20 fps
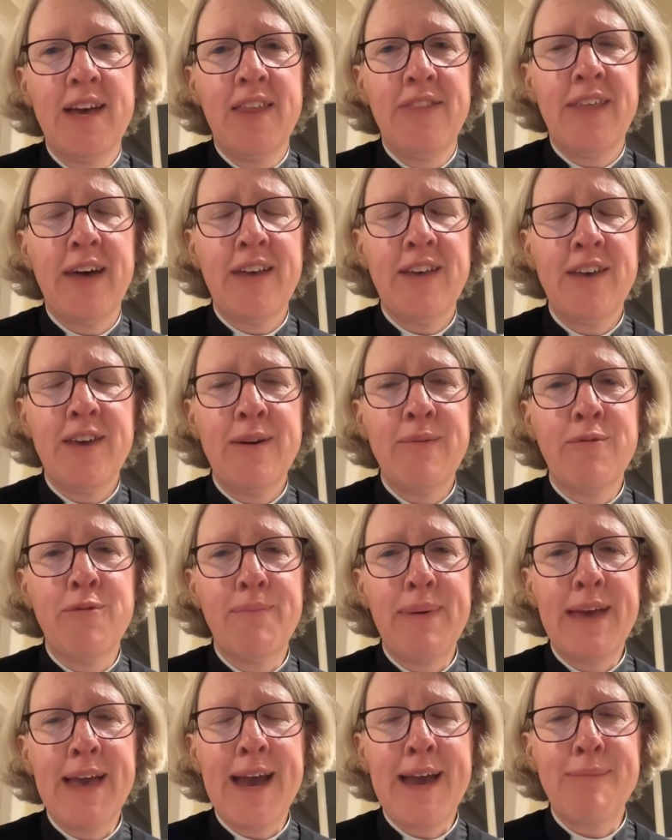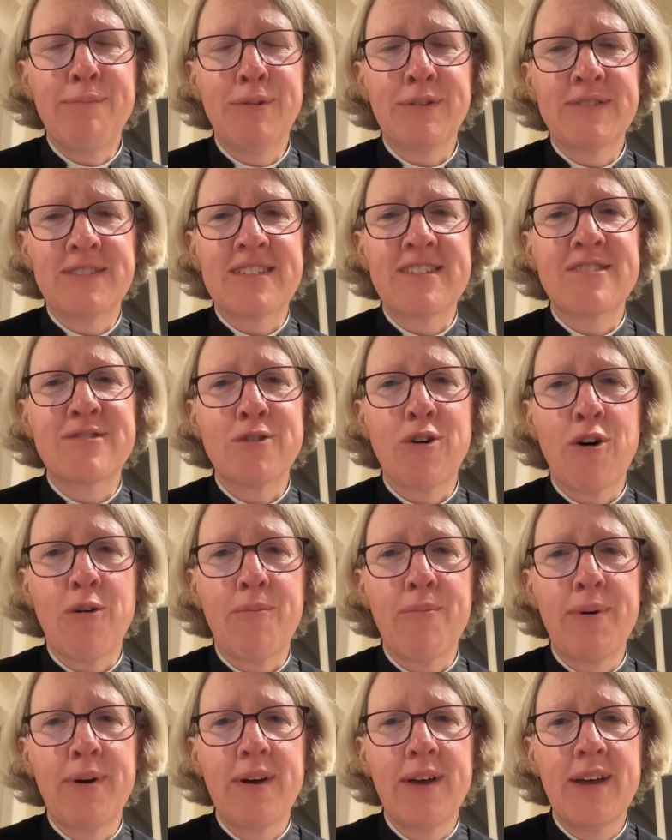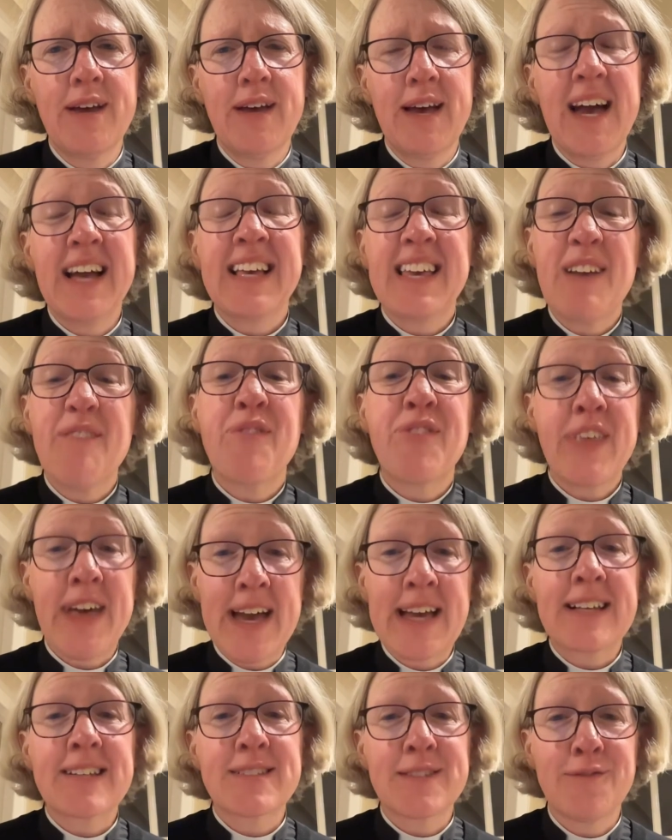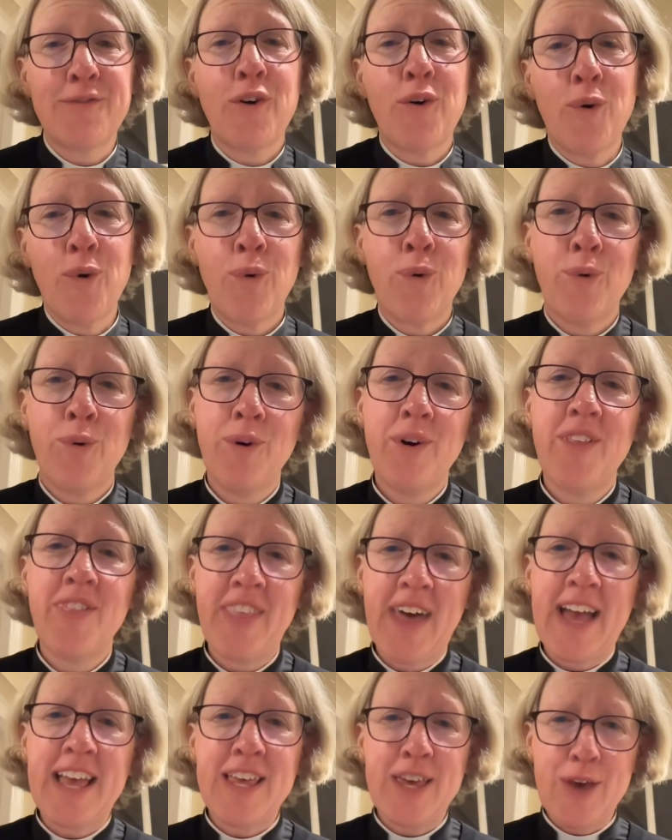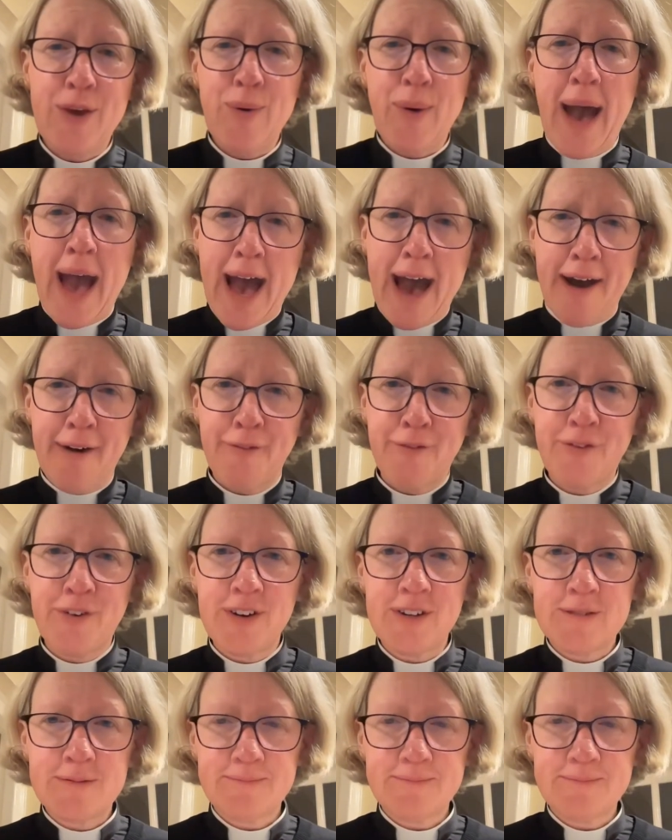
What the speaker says: that you will be able to stop and give thanks for all that you have.